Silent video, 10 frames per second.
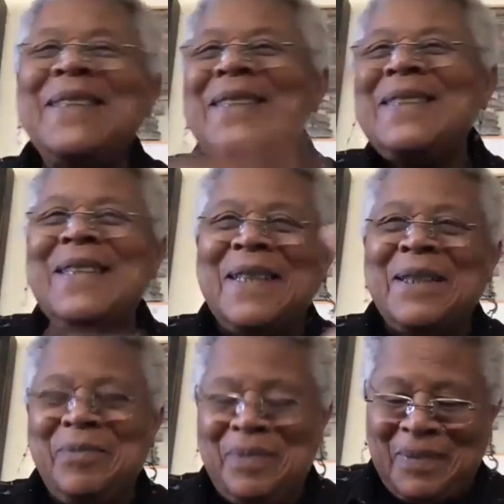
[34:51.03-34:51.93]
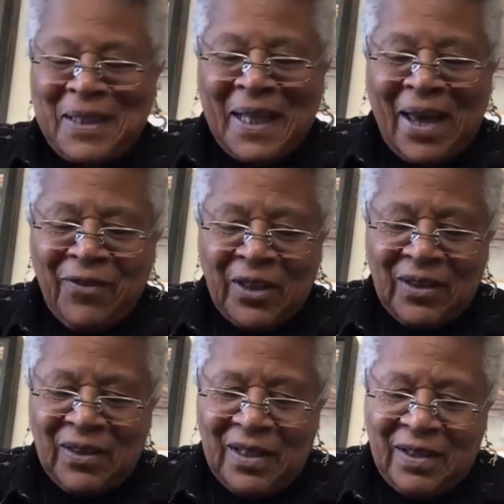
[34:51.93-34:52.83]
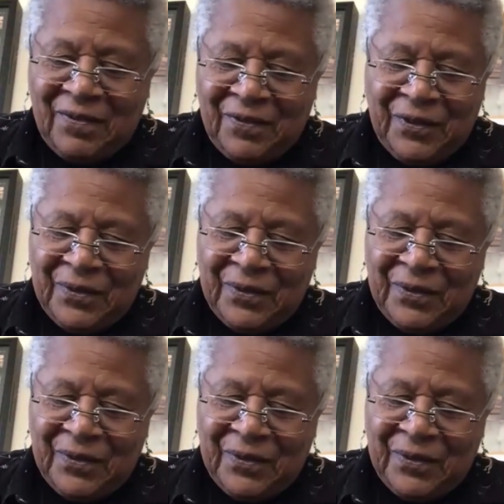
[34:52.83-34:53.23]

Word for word: is the level of